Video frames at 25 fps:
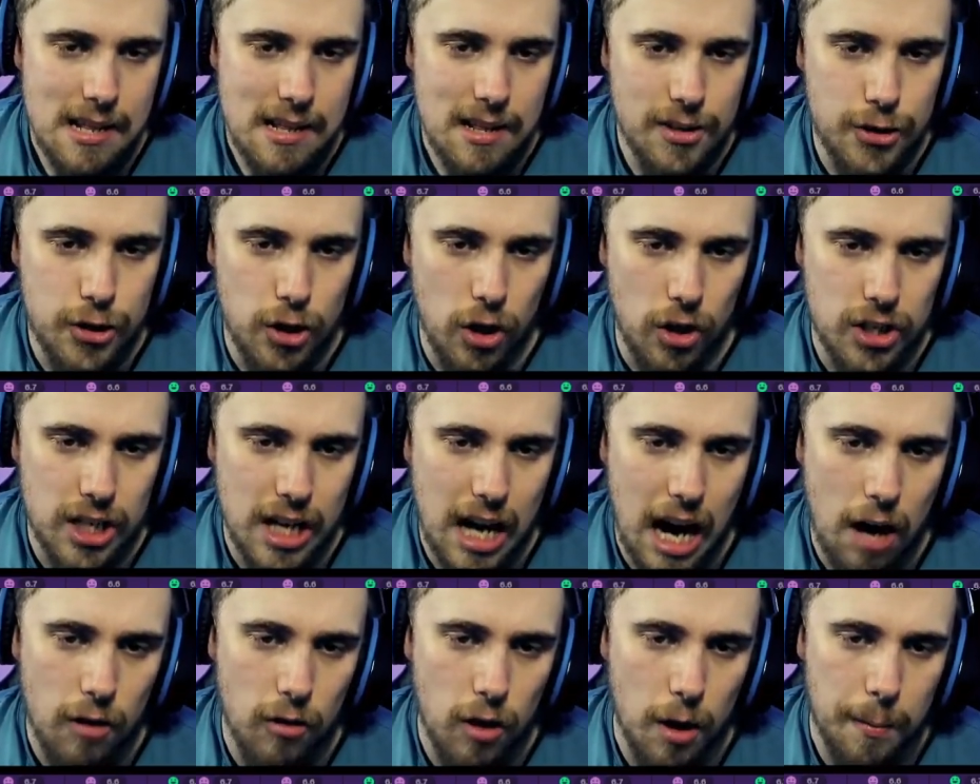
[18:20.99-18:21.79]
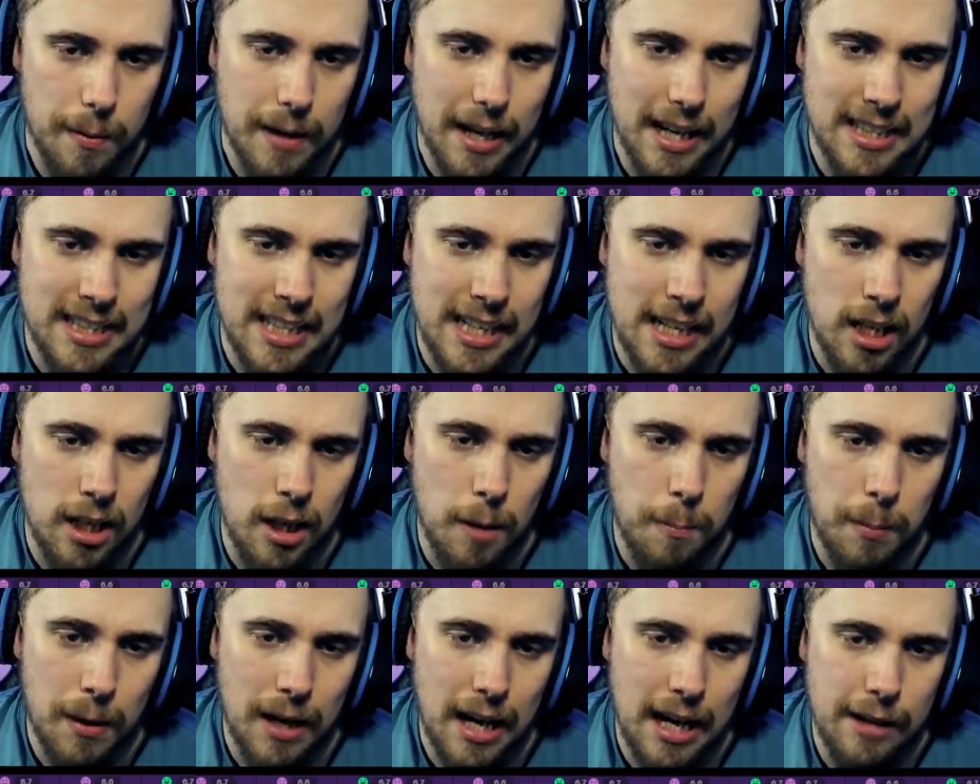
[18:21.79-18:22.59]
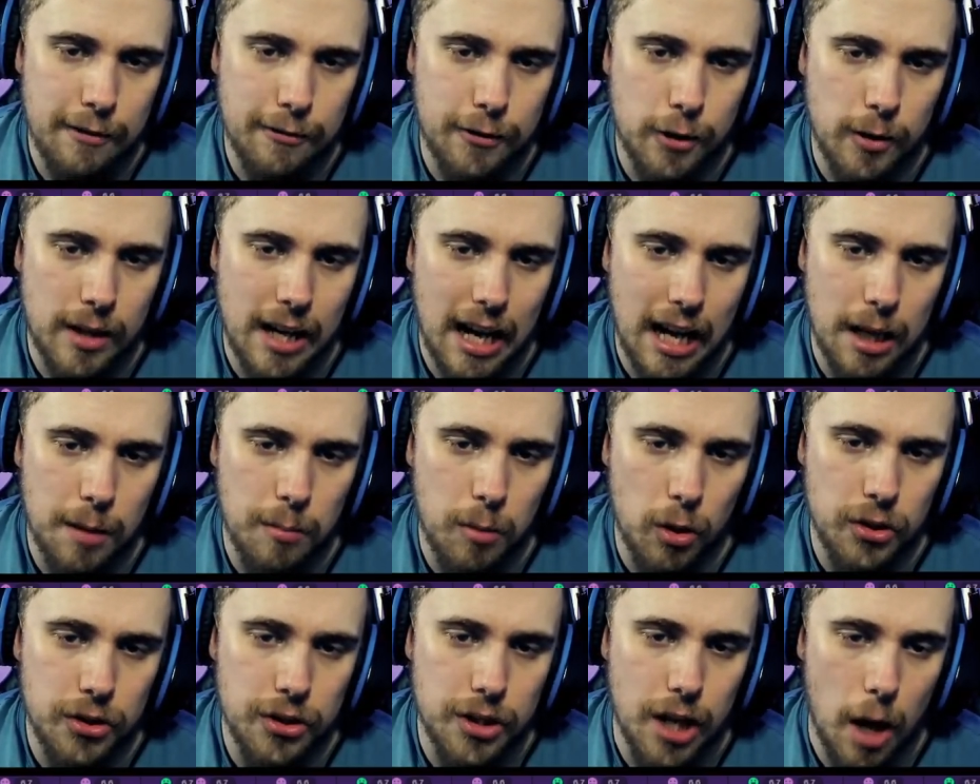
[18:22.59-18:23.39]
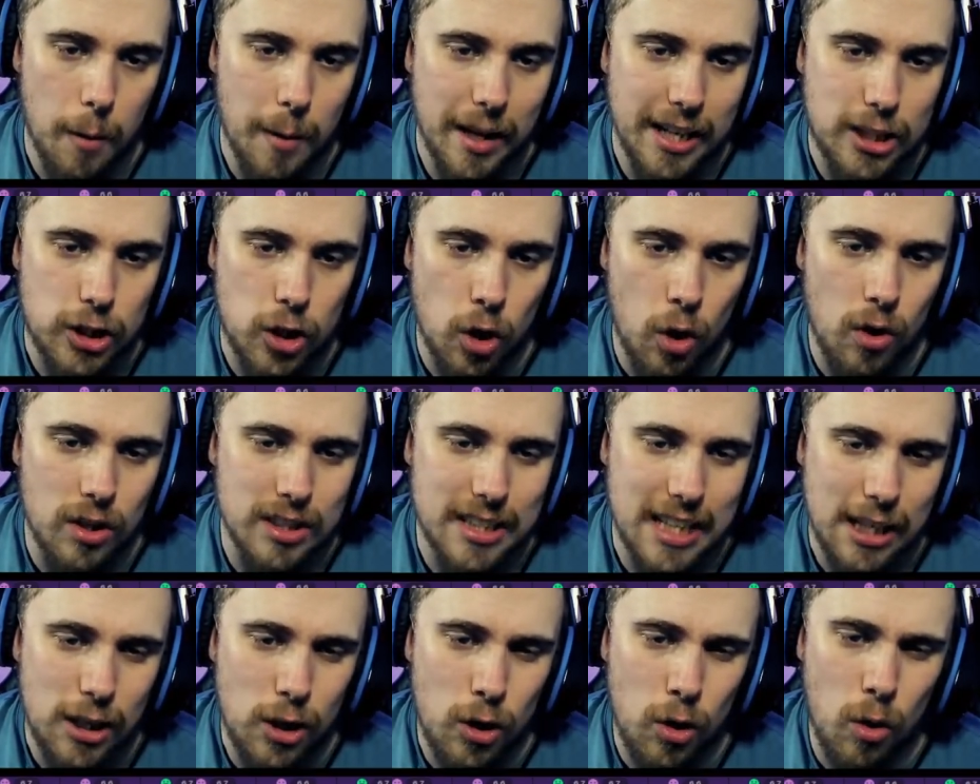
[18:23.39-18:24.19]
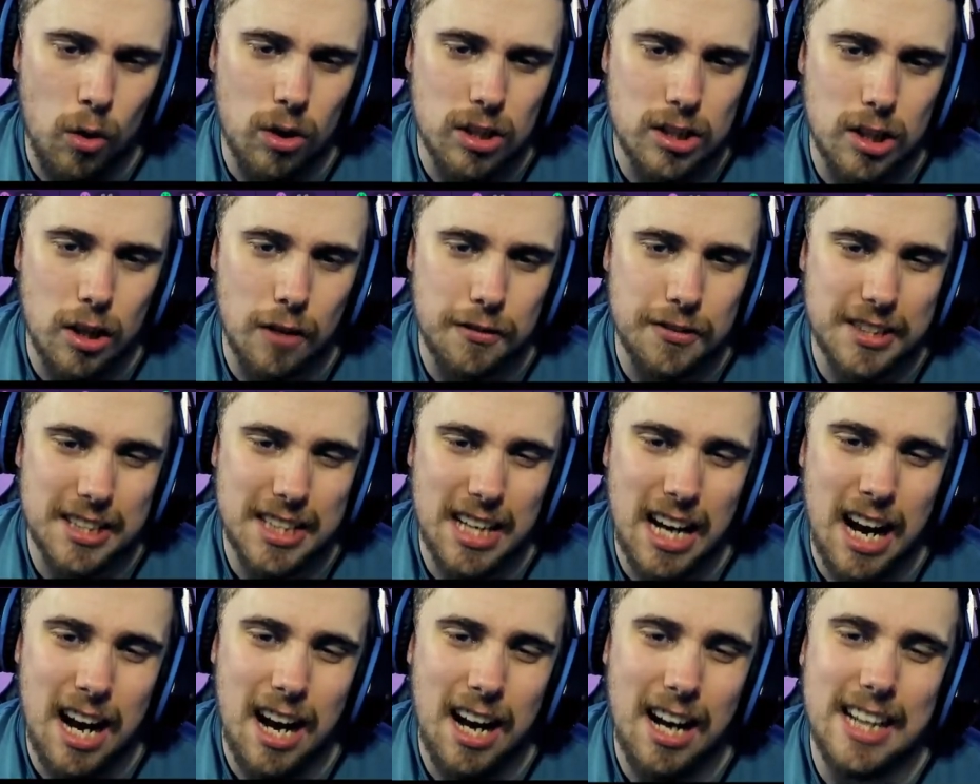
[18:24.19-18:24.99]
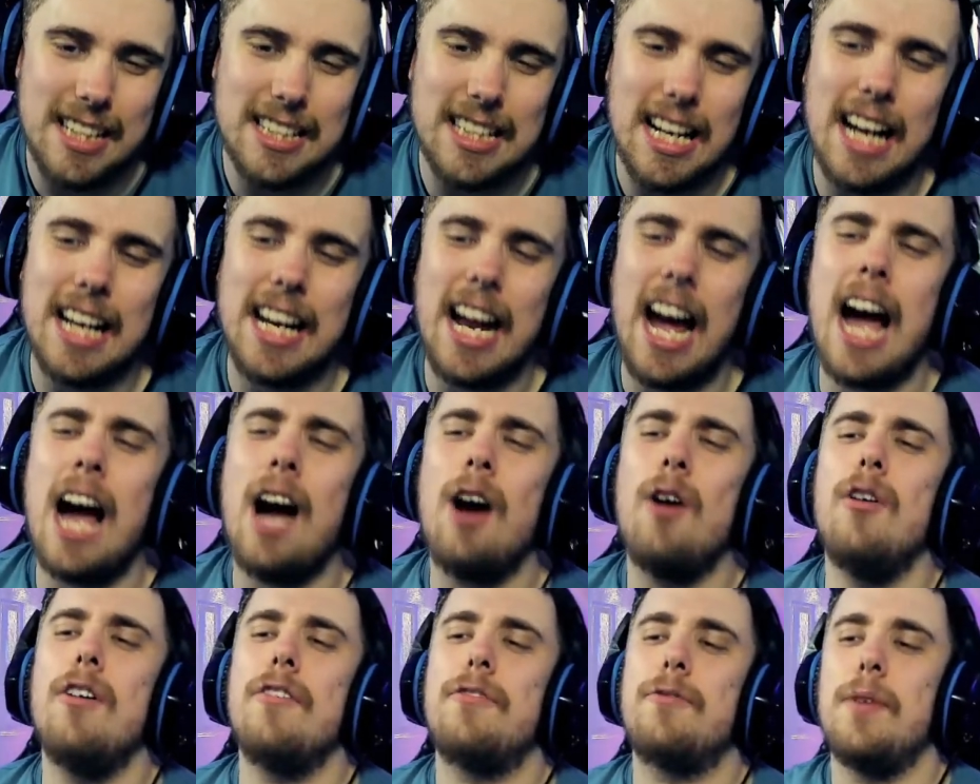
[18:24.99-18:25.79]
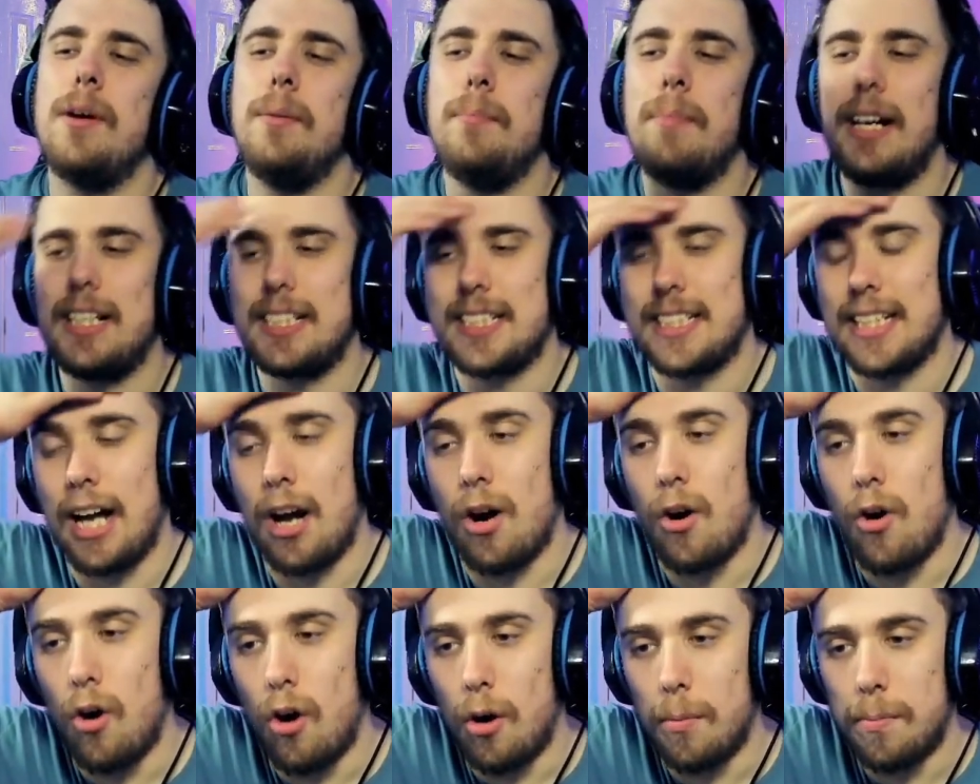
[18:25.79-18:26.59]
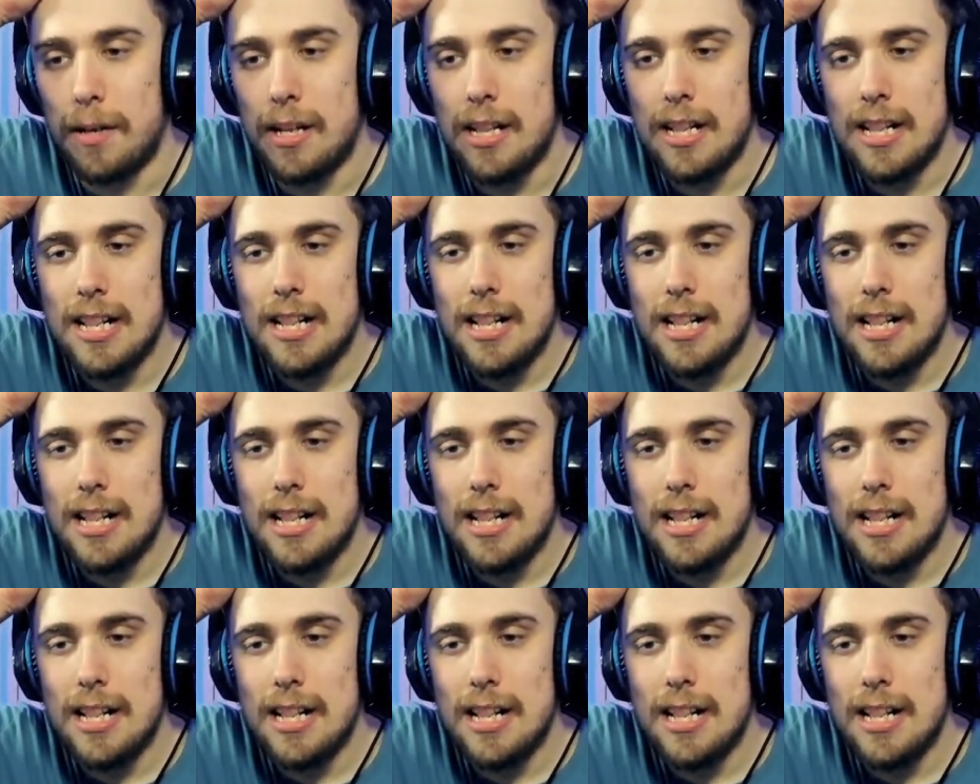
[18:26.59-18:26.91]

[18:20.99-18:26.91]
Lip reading: Josh Harrop, is he going to play through Calimundo? He does. He looks offside. And how have we messed that up?